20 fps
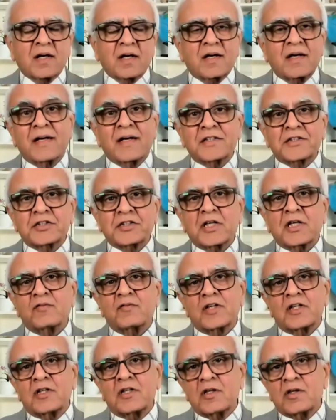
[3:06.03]

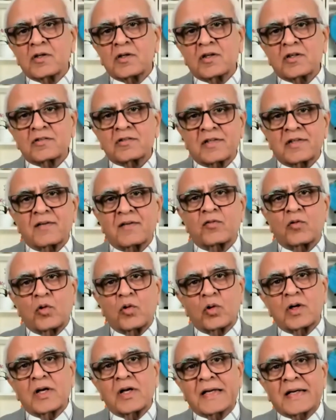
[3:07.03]
connection with yourself
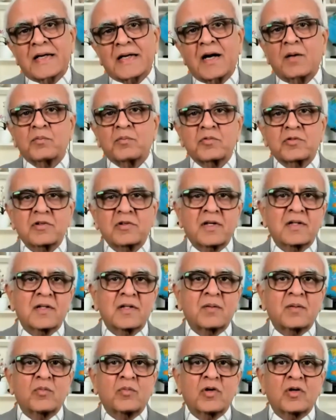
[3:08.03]
only comes in
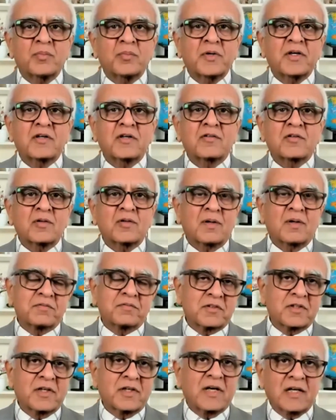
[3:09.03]
the moments
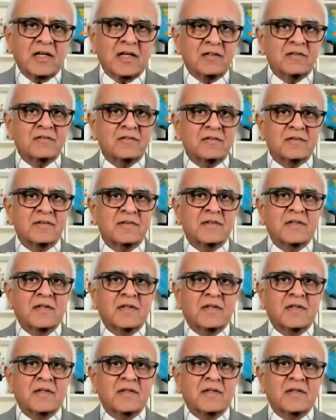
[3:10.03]
of silence.